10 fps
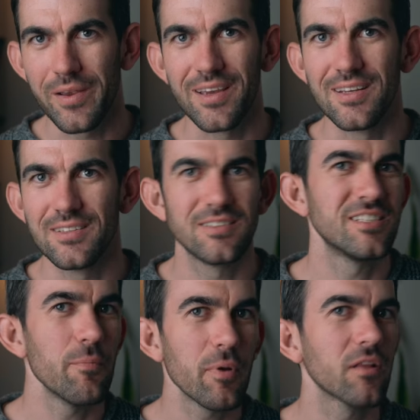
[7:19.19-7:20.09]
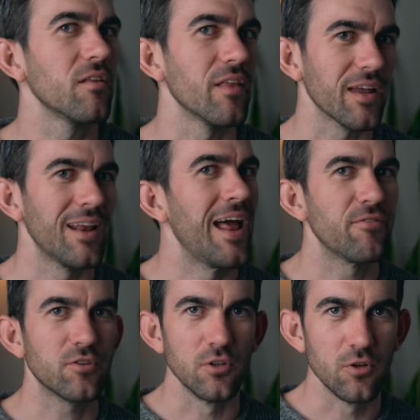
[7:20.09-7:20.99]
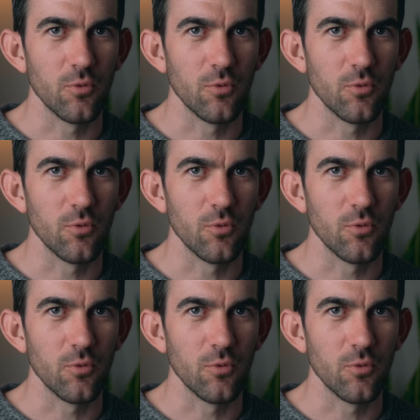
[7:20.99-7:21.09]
we get typically like an afternoon